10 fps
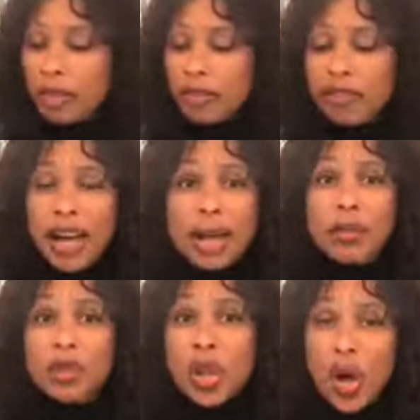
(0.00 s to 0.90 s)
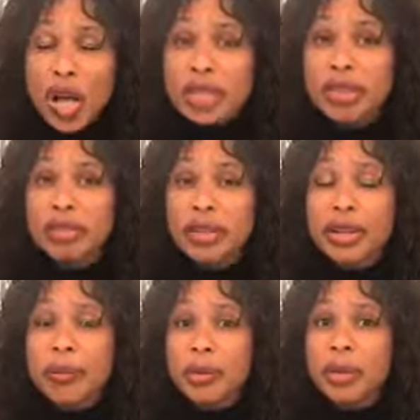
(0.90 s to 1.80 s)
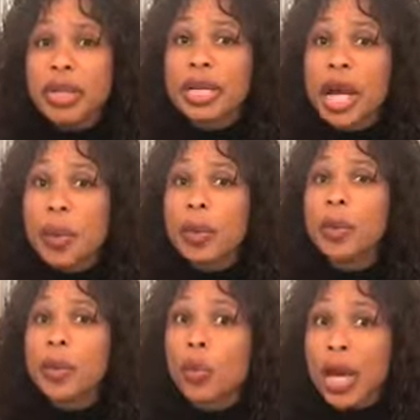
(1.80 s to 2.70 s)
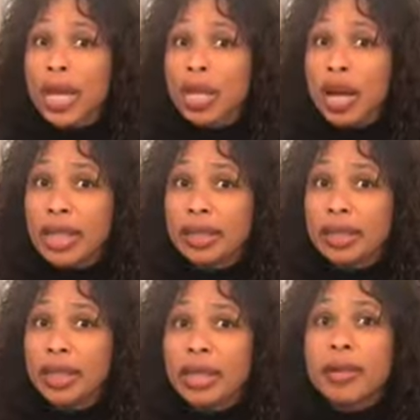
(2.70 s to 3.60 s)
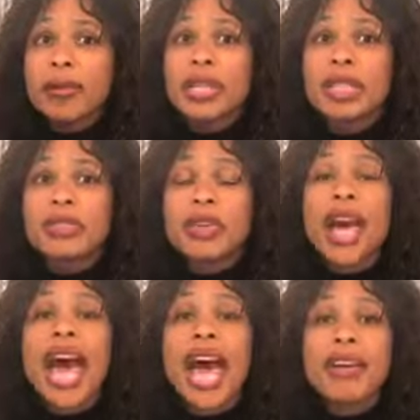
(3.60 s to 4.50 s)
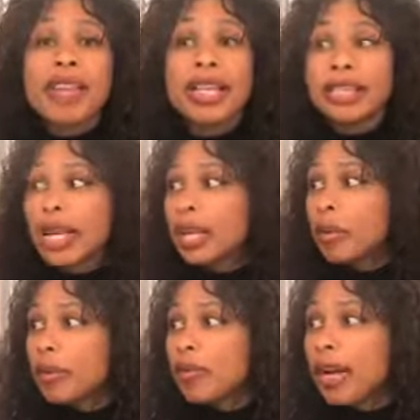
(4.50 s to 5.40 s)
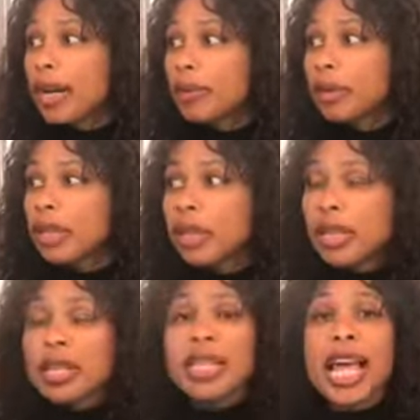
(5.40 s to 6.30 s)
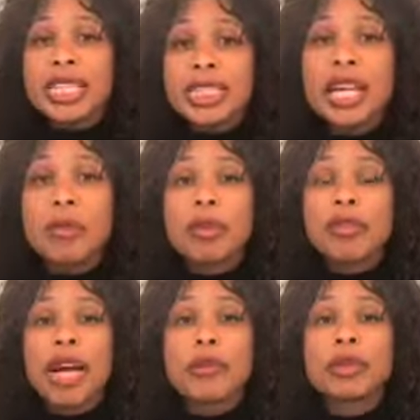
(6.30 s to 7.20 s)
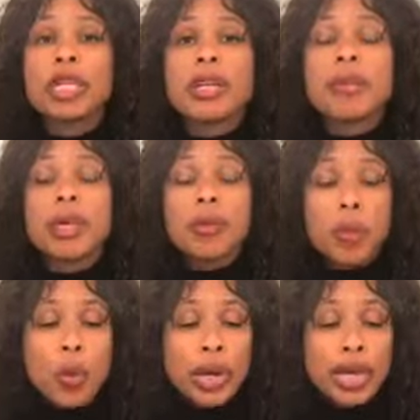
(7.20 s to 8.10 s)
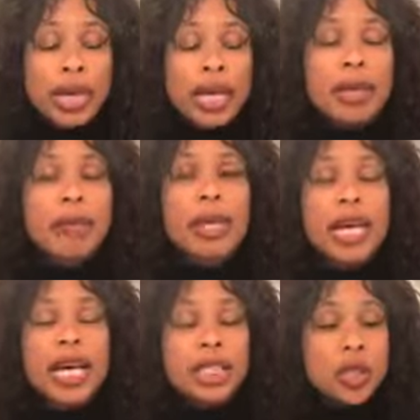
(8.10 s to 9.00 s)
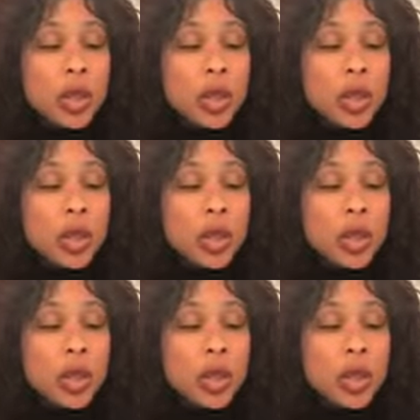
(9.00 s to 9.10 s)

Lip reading: Fiber is also very important in helping with weight loss, because if you have that soluble fiber is going to be important because